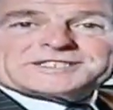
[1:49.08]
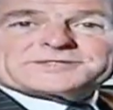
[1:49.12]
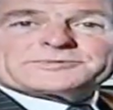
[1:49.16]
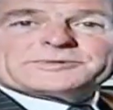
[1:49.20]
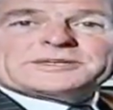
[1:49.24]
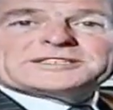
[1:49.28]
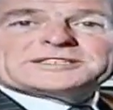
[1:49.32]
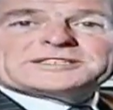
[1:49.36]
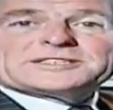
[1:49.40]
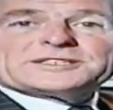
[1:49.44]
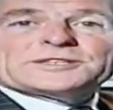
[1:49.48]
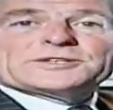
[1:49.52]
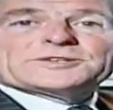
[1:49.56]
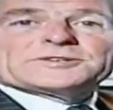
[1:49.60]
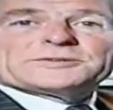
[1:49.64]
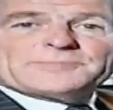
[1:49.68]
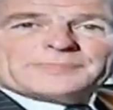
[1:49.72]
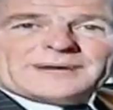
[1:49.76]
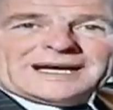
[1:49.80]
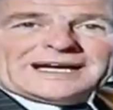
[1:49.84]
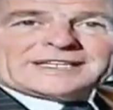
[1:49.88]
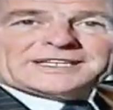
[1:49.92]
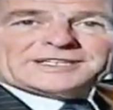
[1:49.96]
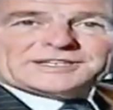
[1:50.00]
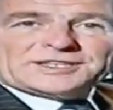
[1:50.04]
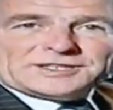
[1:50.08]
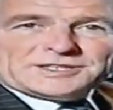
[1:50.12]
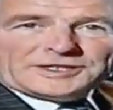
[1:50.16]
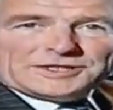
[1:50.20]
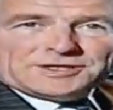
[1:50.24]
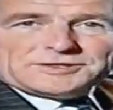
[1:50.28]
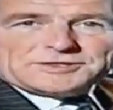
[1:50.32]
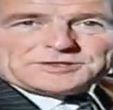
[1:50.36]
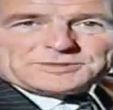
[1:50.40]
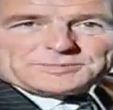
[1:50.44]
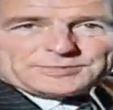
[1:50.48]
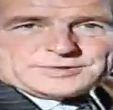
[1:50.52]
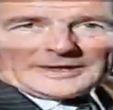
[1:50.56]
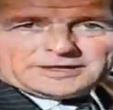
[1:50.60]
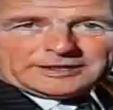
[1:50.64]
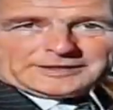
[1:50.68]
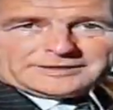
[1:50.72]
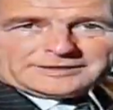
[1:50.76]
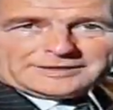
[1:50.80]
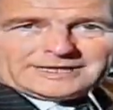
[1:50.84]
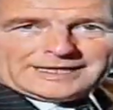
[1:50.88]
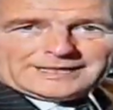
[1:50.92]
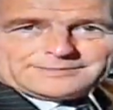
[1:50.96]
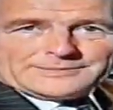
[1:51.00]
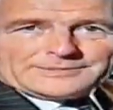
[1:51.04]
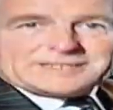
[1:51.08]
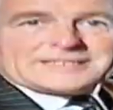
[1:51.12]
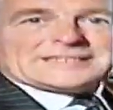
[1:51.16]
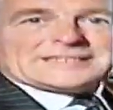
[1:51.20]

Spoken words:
suite to look back at the news programmes and the